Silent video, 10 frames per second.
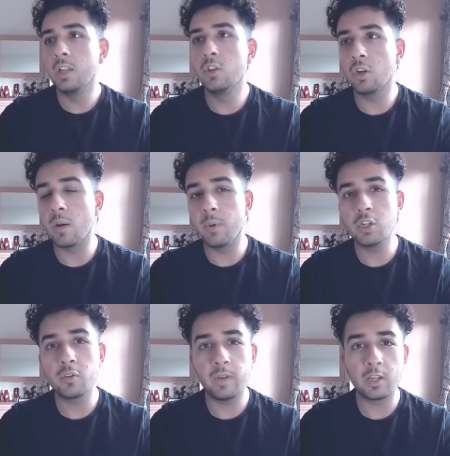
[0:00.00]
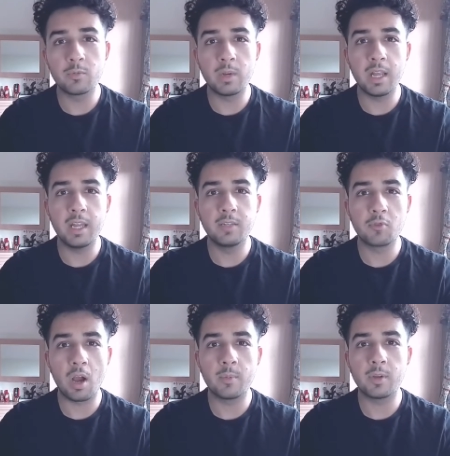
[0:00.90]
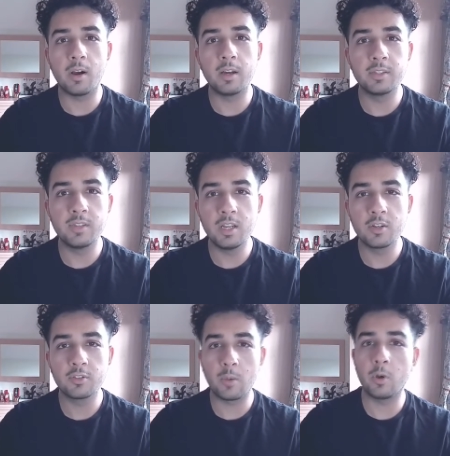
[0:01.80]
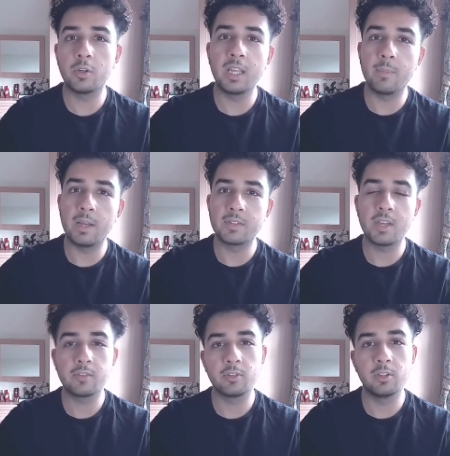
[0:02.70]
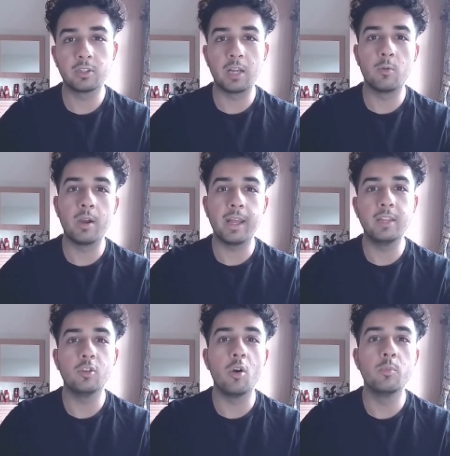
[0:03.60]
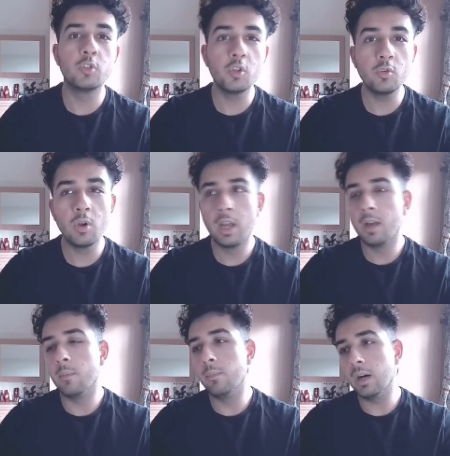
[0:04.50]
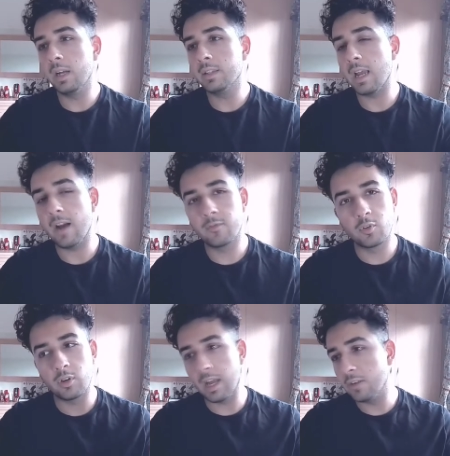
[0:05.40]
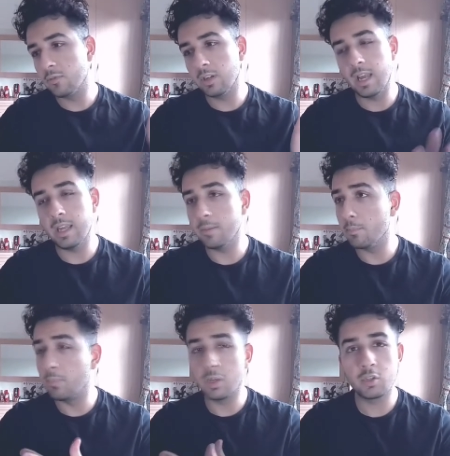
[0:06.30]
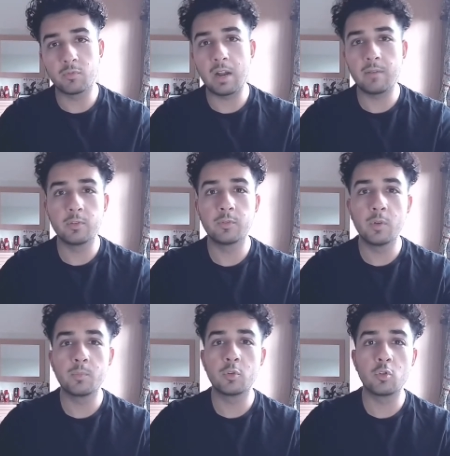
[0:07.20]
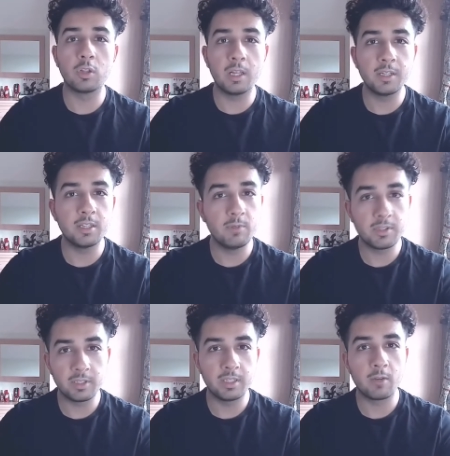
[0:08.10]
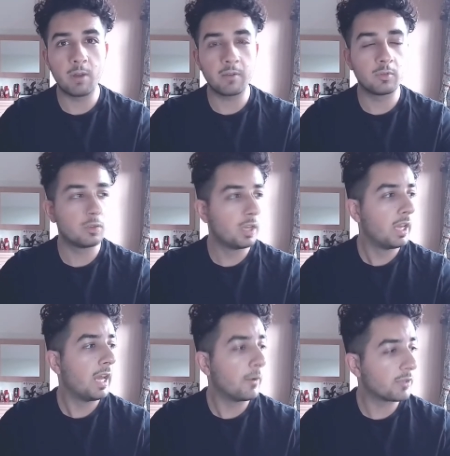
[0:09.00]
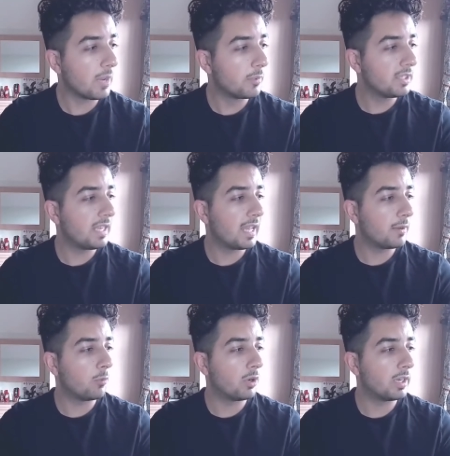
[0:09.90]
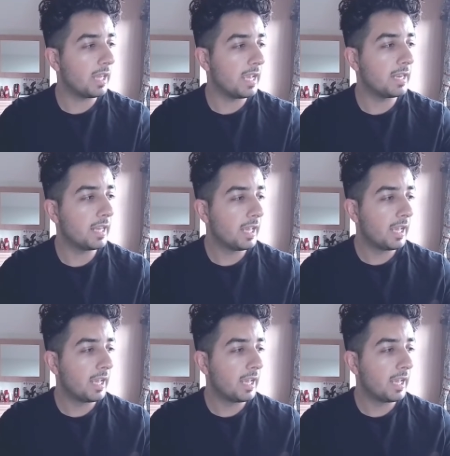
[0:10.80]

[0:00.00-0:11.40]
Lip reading: took a bunch of L's when it dropped on sneakers because I wanted to get my size because it looked like quite a dope shoe. But after entering a bunch of raffles, Foot Patrol London recently did a raffle and was able to get one in